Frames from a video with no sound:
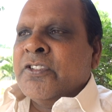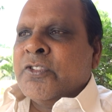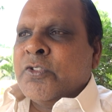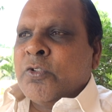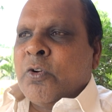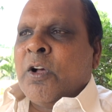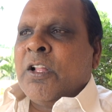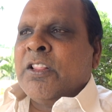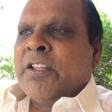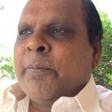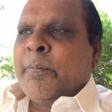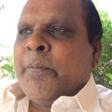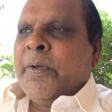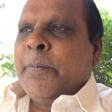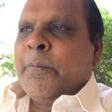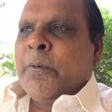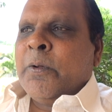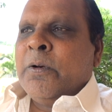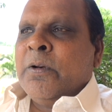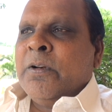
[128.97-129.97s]
to all the
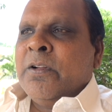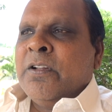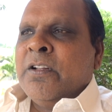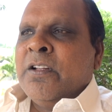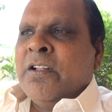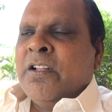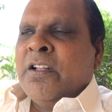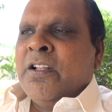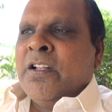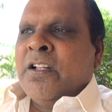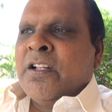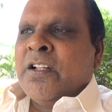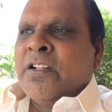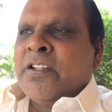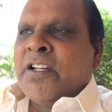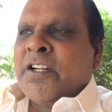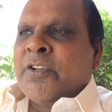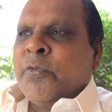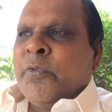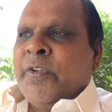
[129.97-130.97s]
people
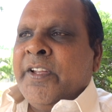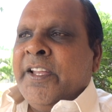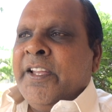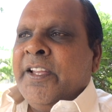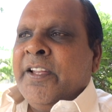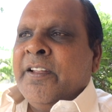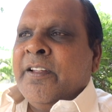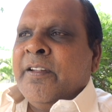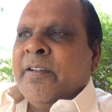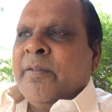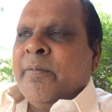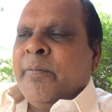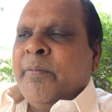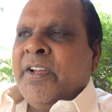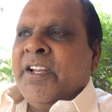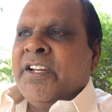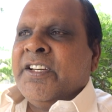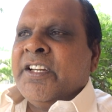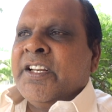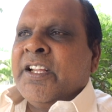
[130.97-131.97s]
that we
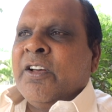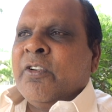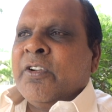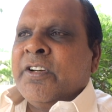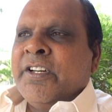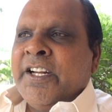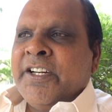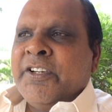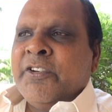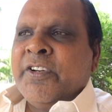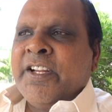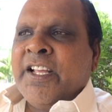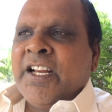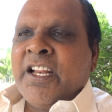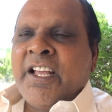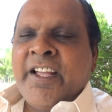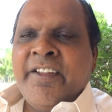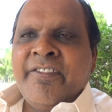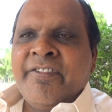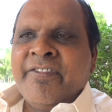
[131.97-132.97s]
meet in our day-to-day
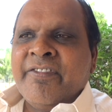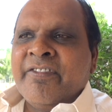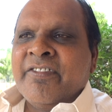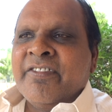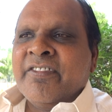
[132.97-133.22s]
life.